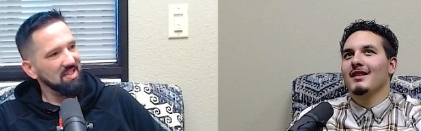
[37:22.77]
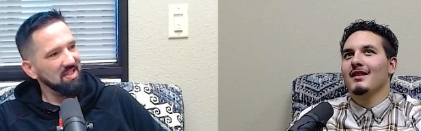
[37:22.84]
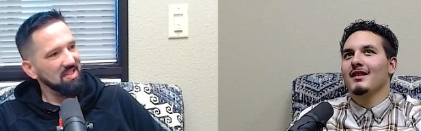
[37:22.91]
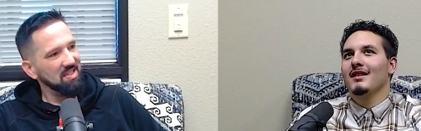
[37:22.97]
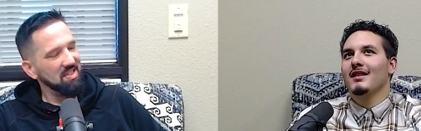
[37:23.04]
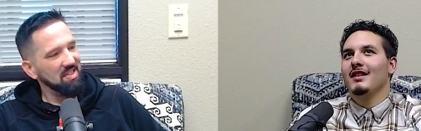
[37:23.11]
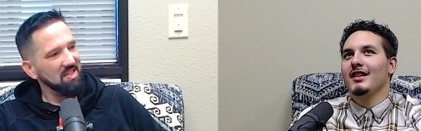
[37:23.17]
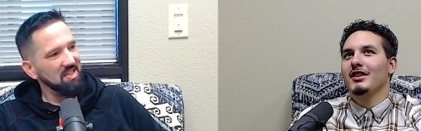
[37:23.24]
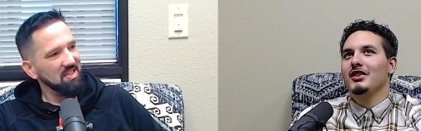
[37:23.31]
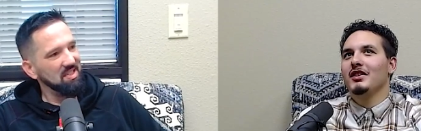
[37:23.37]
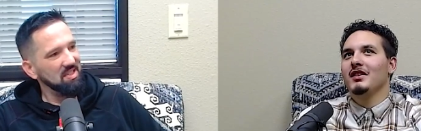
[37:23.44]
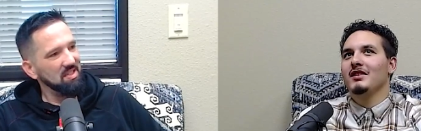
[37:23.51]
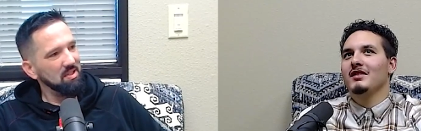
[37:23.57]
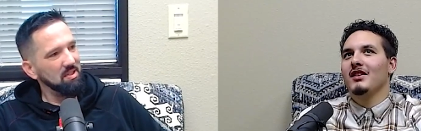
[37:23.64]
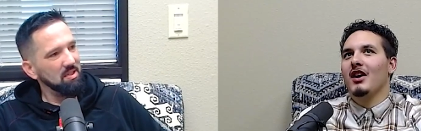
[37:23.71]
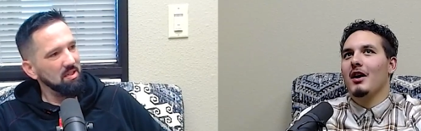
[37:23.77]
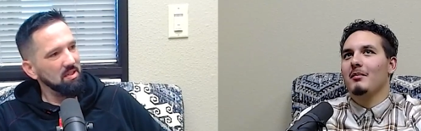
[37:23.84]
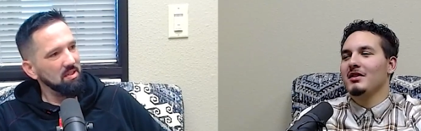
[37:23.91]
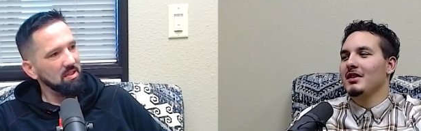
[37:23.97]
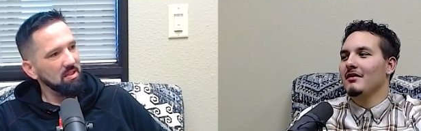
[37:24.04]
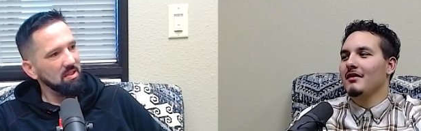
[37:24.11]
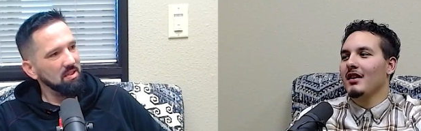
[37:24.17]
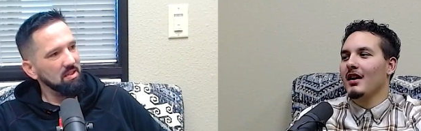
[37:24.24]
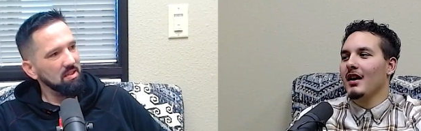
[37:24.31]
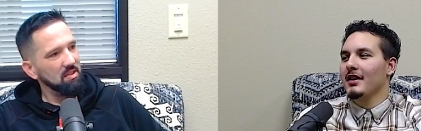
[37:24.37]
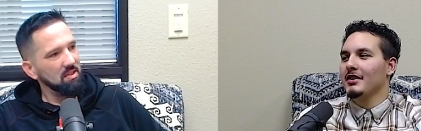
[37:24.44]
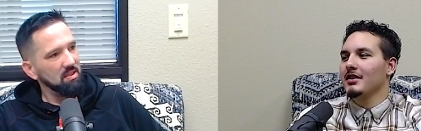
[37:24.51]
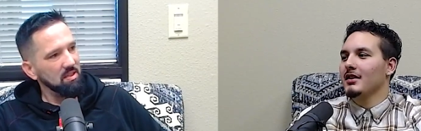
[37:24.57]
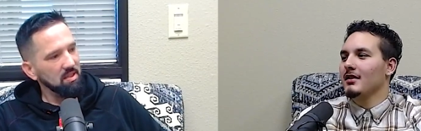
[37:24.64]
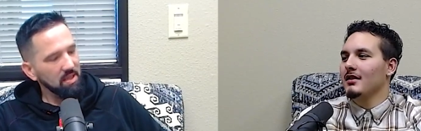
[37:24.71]
Speaker 1: Addiction is the opposite of connection.
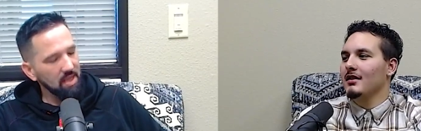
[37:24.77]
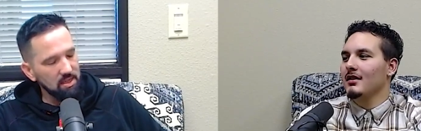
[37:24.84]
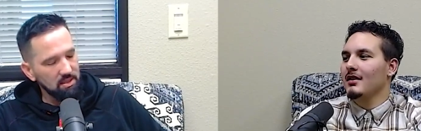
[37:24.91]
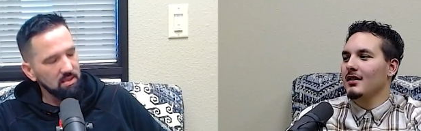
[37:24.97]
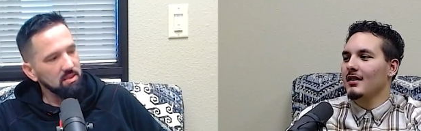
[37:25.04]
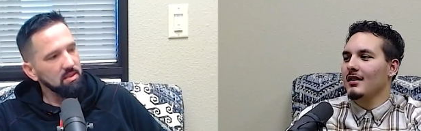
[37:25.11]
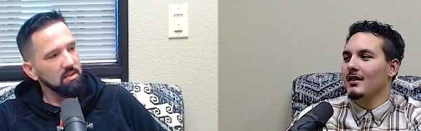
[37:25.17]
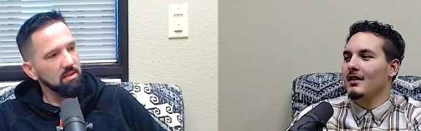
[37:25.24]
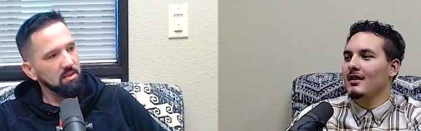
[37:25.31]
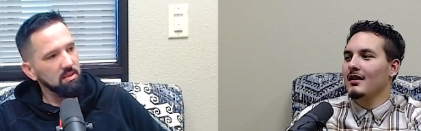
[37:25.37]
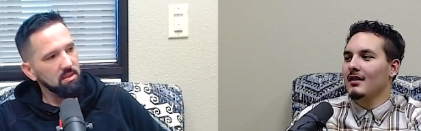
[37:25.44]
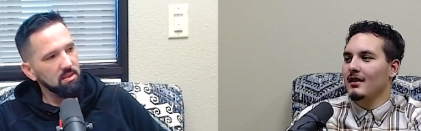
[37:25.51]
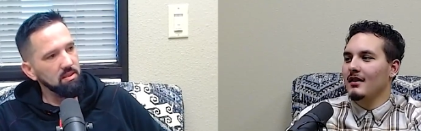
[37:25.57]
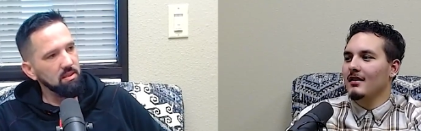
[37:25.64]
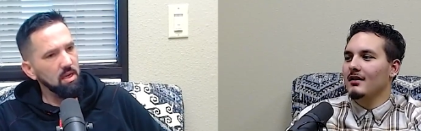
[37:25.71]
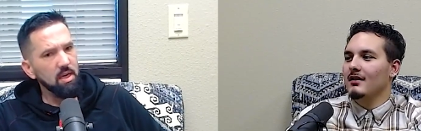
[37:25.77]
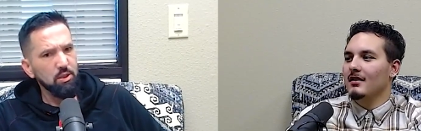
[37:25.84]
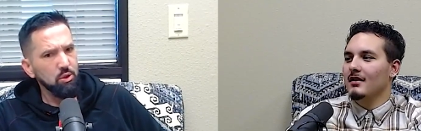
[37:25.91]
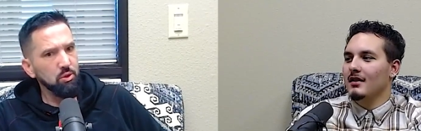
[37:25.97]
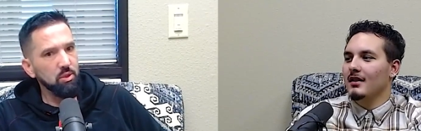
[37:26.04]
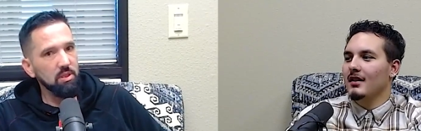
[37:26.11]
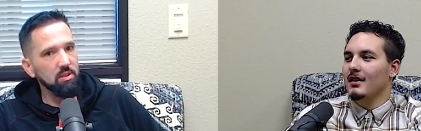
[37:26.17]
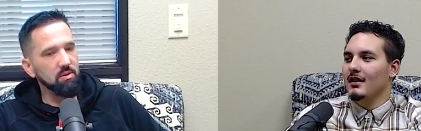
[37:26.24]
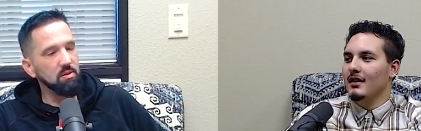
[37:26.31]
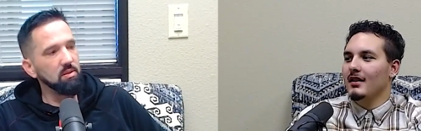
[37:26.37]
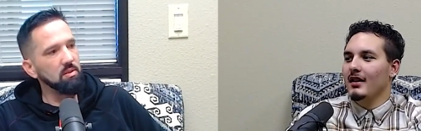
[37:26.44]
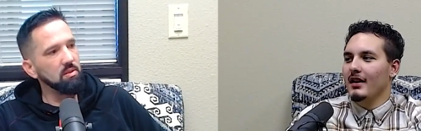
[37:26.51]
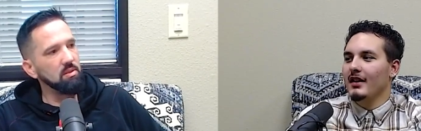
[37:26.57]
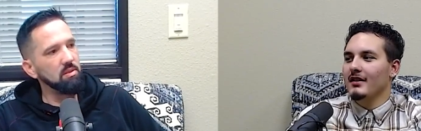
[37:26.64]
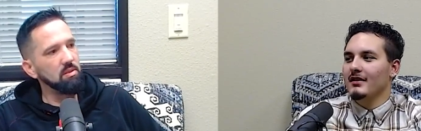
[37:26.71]
Yes. And it's true. It
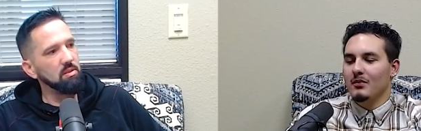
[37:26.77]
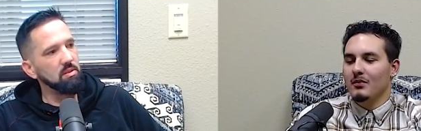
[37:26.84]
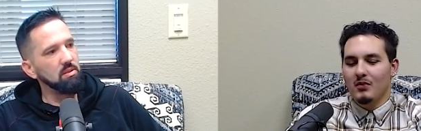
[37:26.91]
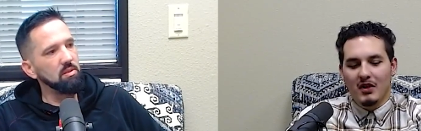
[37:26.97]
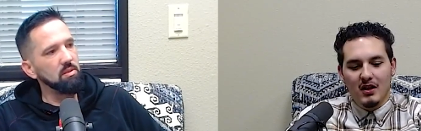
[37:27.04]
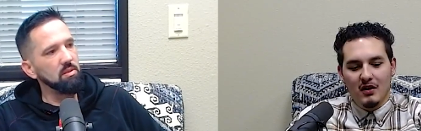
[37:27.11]
is. When you